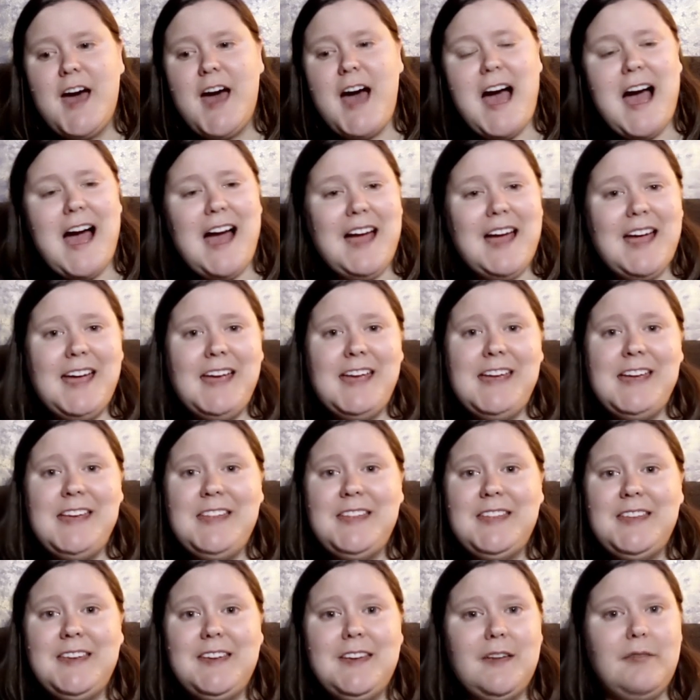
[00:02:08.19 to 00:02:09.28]
I
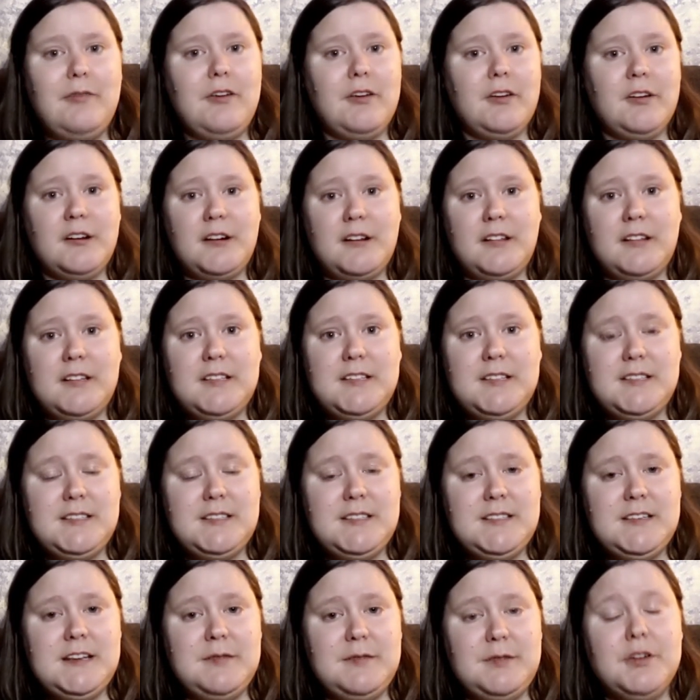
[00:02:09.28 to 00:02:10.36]
think if you're
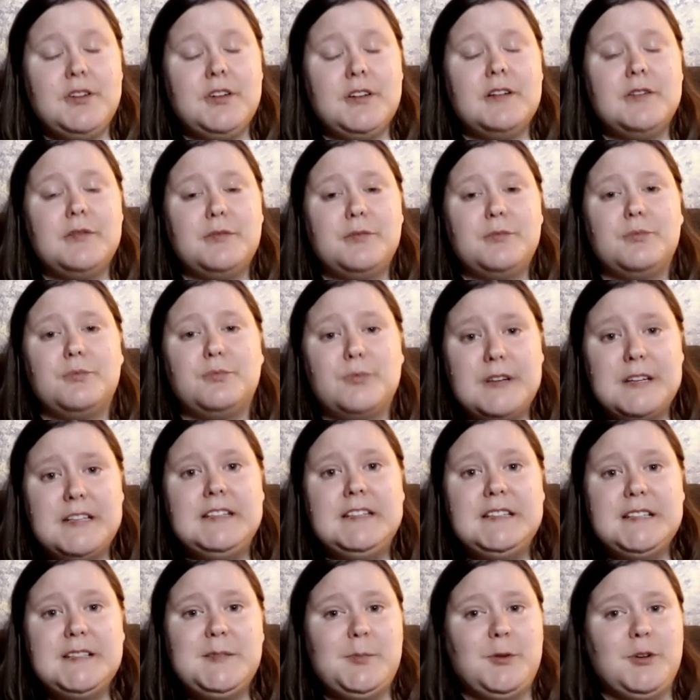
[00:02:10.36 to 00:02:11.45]
gonna read
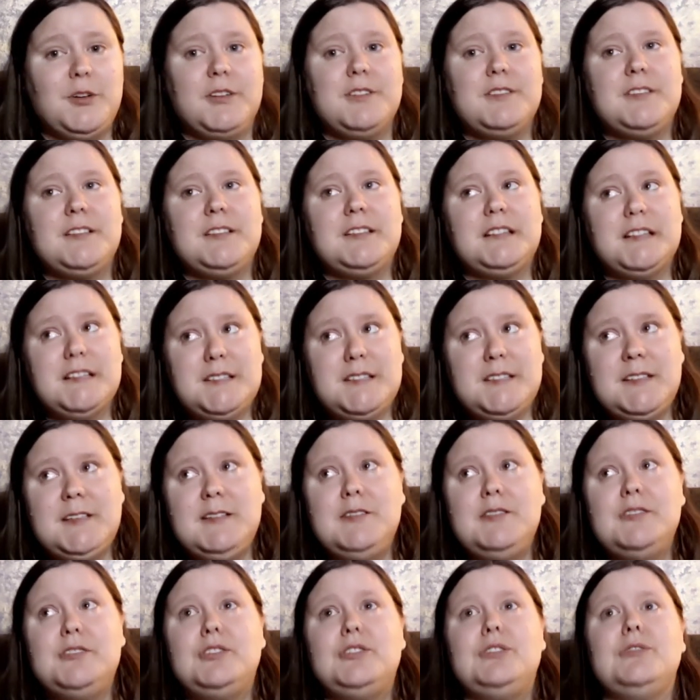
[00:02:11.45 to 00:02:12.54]
these books,
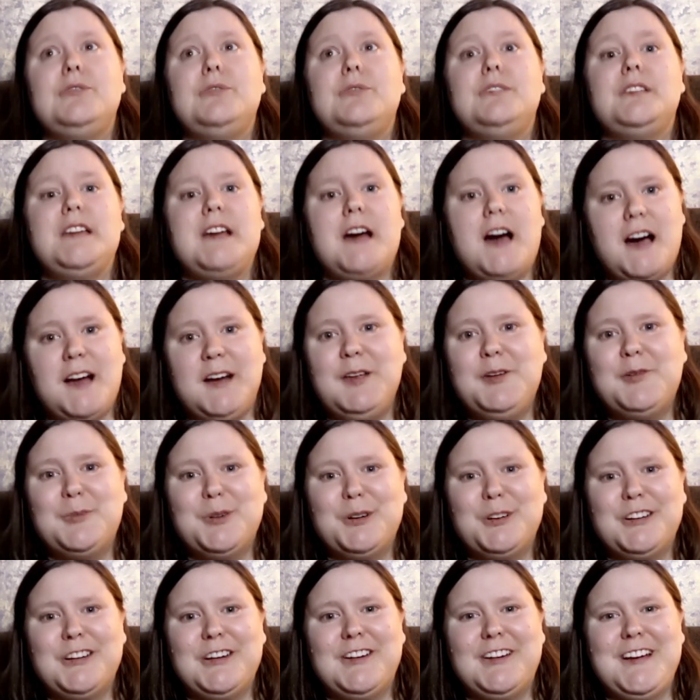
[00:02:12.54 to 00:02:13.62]
listen to the
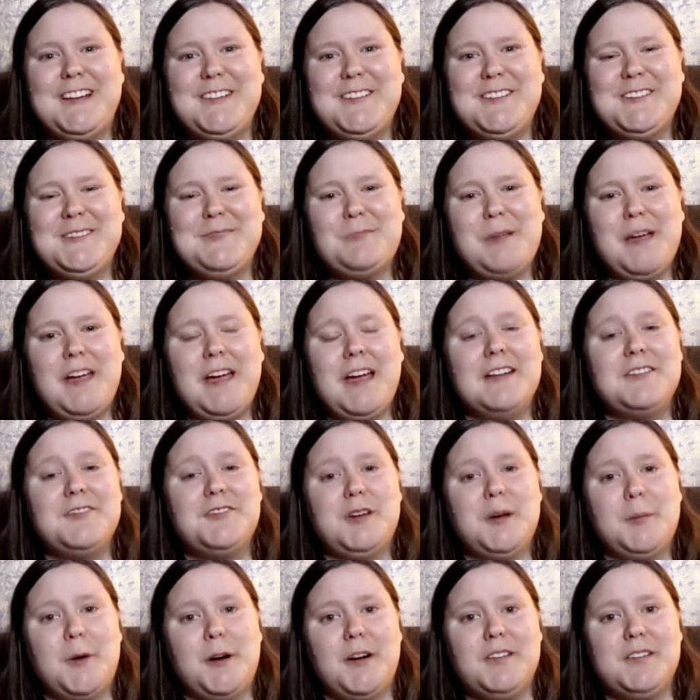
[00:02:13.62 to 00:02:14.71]
audiobook narration by
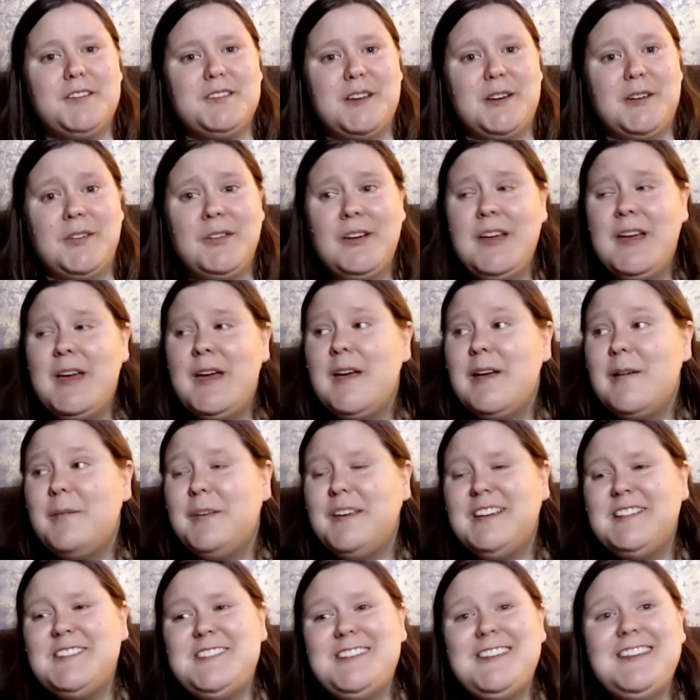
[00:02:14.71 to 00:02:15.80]
Andrea Parsnow,
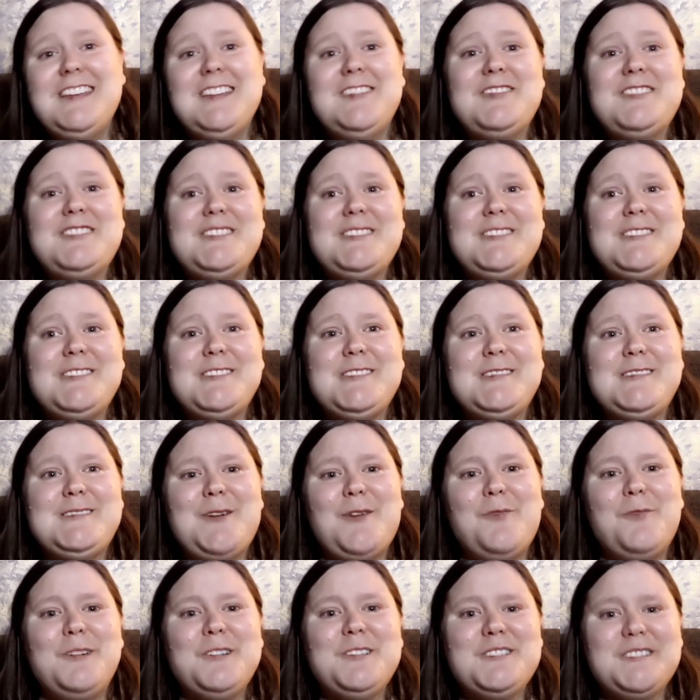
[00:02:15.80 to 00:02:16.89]
because she gives just so
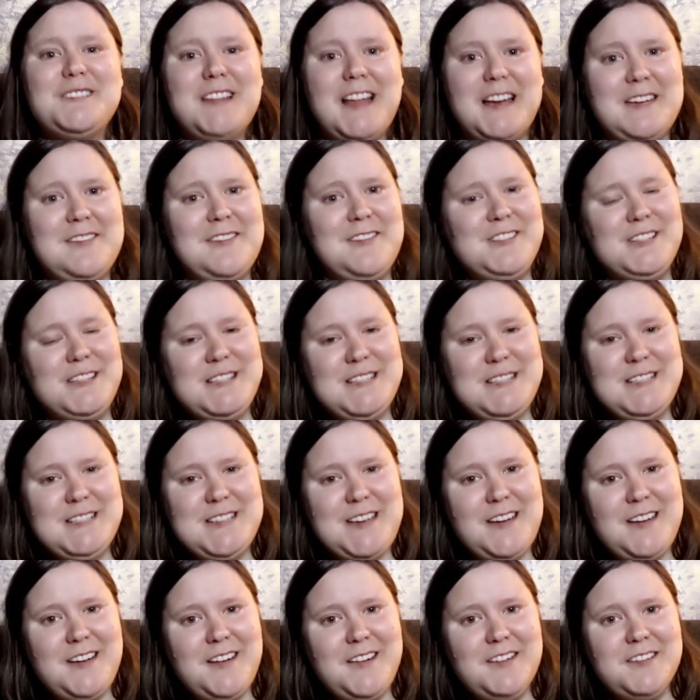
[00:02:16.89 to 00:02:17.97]
much life to these
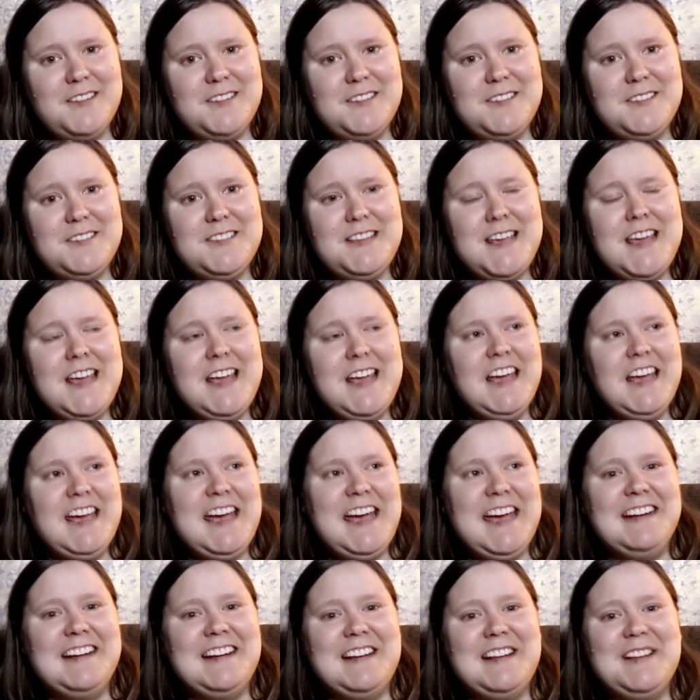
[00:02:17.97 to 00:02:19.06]
characters,
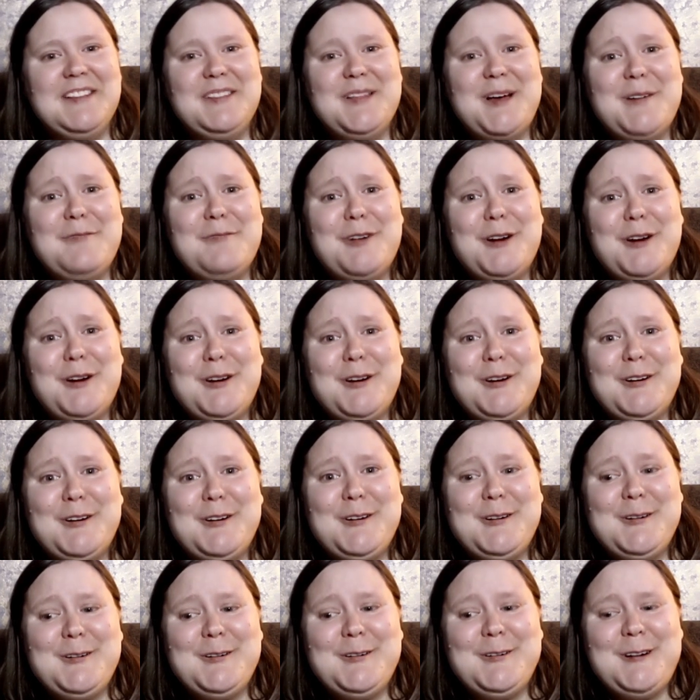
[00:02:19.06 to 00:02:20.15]
and I love
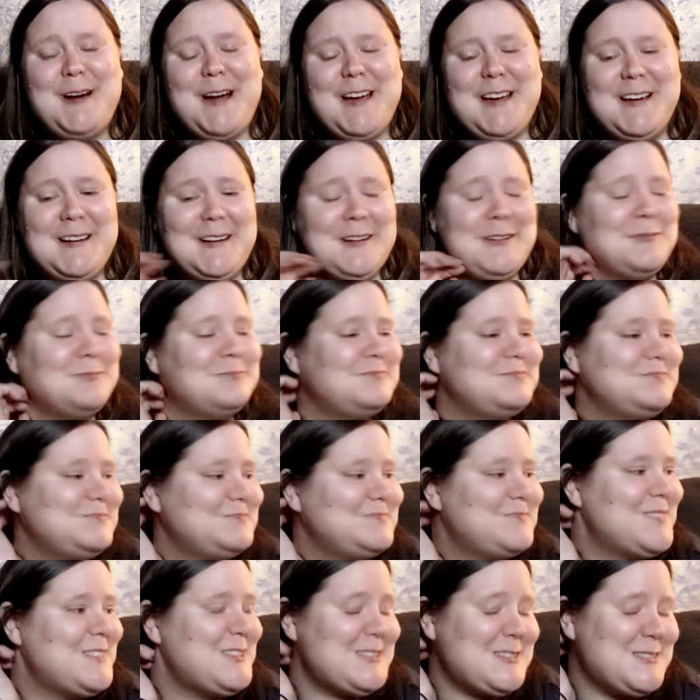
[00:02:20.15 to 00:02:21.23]
her
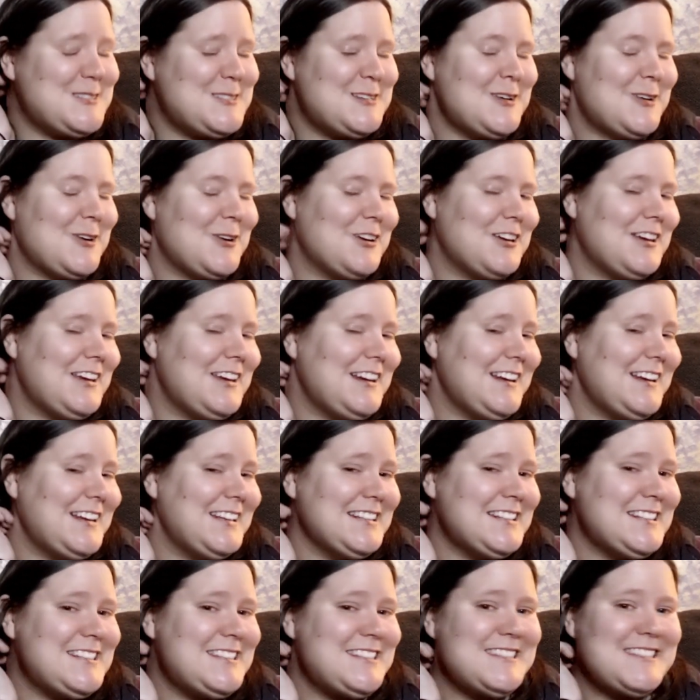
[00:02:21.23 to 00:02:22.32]

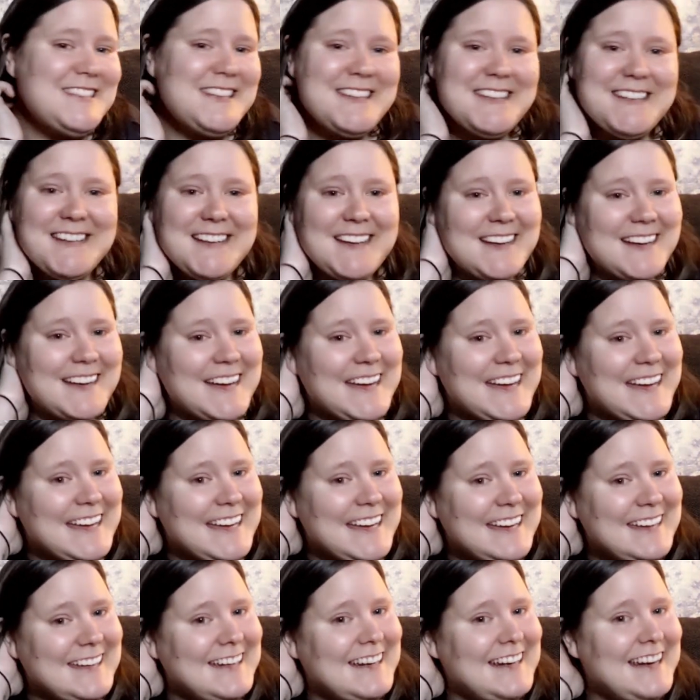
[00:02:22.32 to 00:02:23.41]
snarkiness
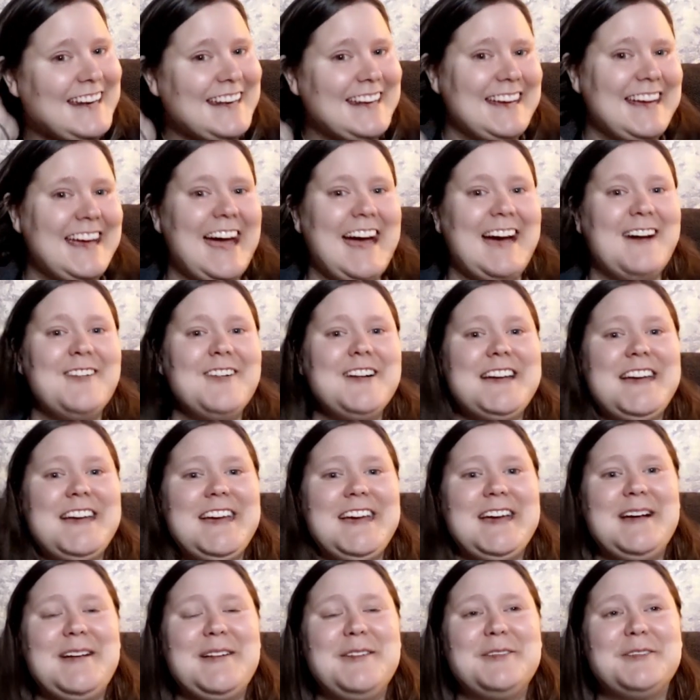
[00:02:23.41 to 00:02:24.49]
in how
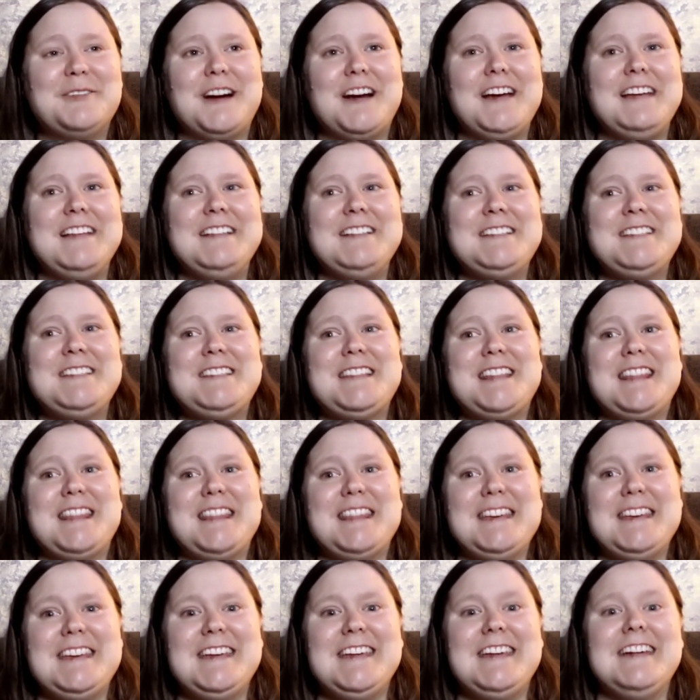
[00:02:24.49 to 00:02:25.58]
Cale writes
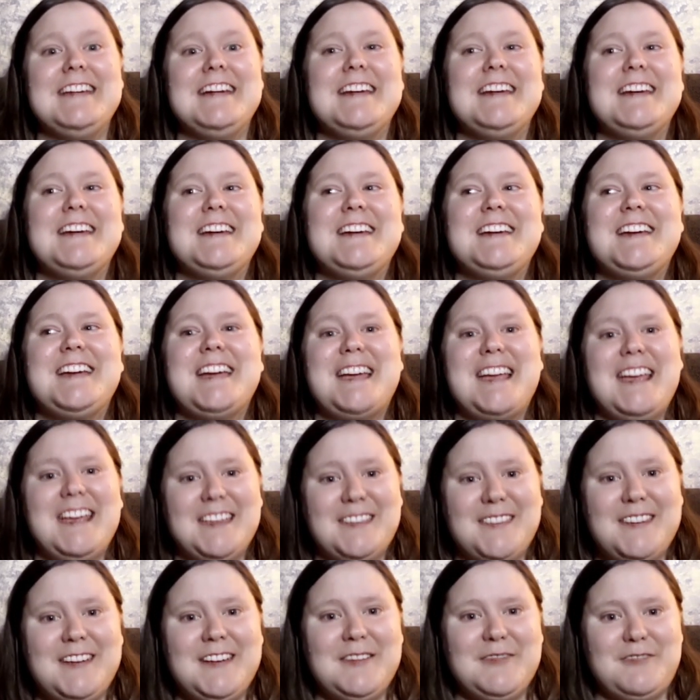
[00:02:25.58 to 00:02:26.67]
the
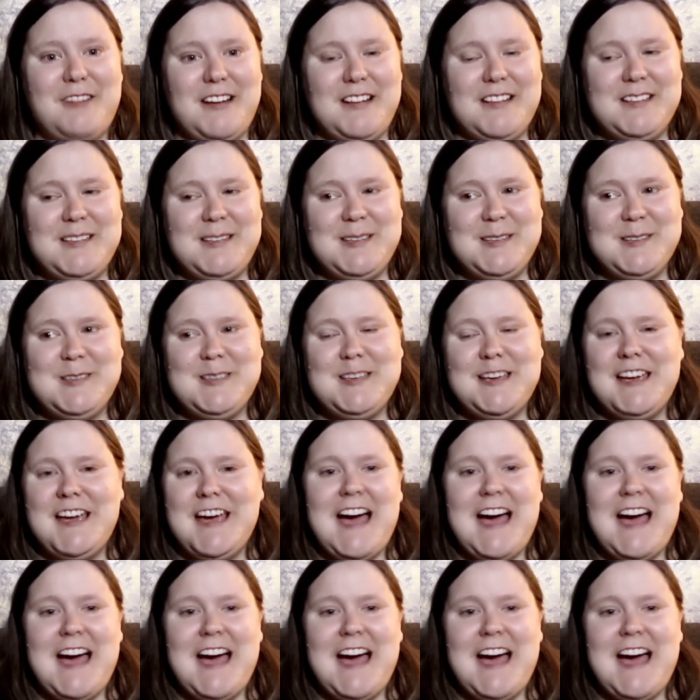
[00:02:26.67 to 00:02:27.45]
alien races.